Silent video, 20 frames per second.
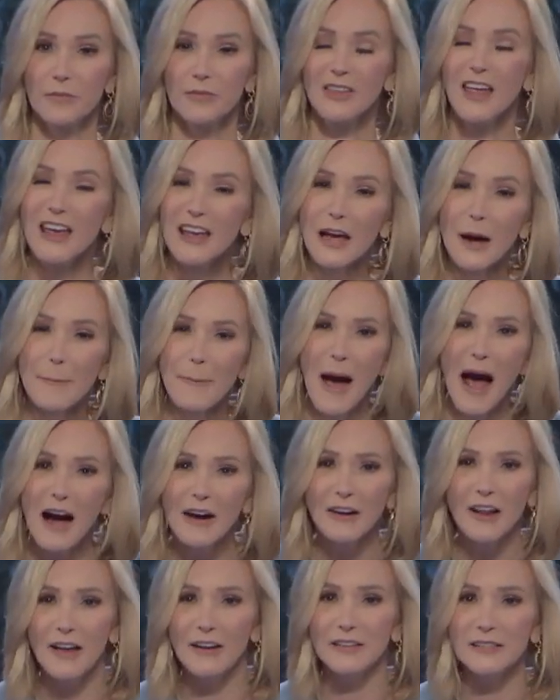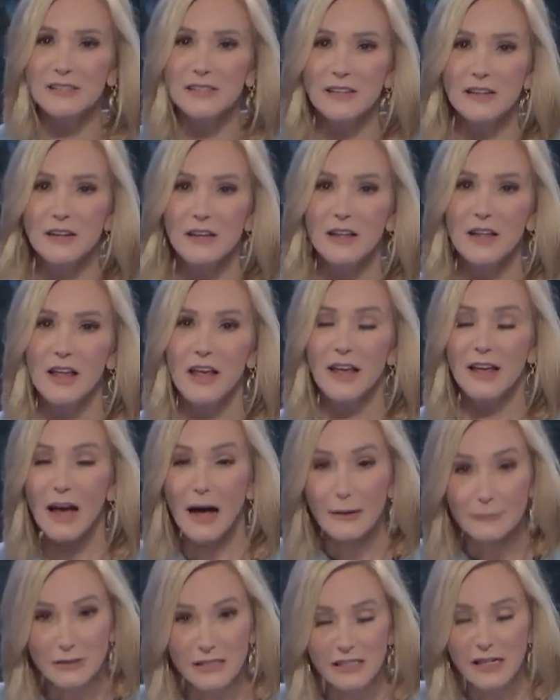Think about it. It
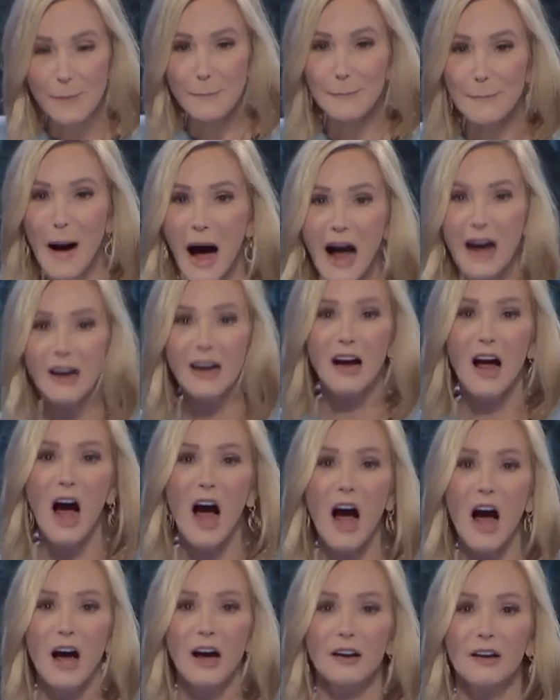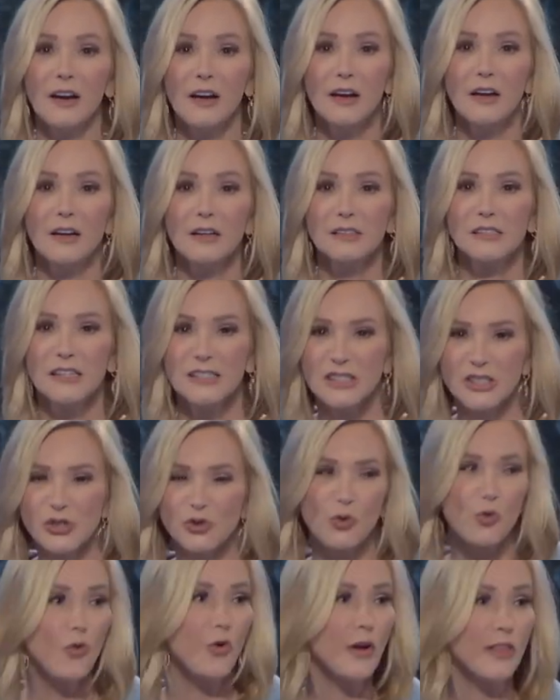comes to mock God,
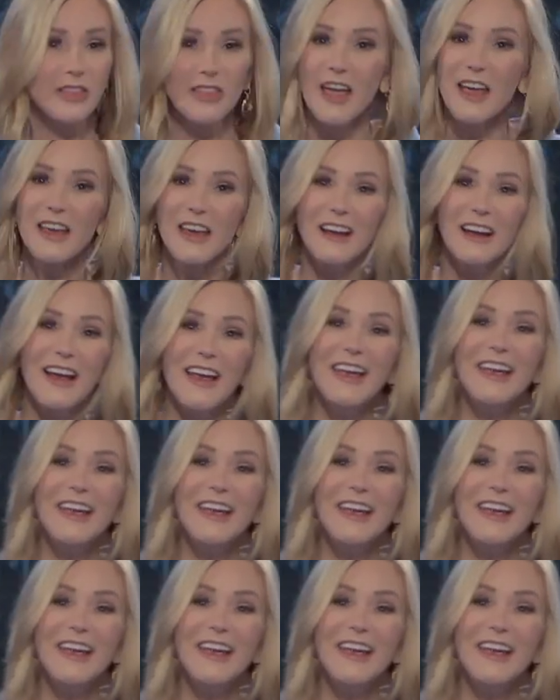destroyed, thinking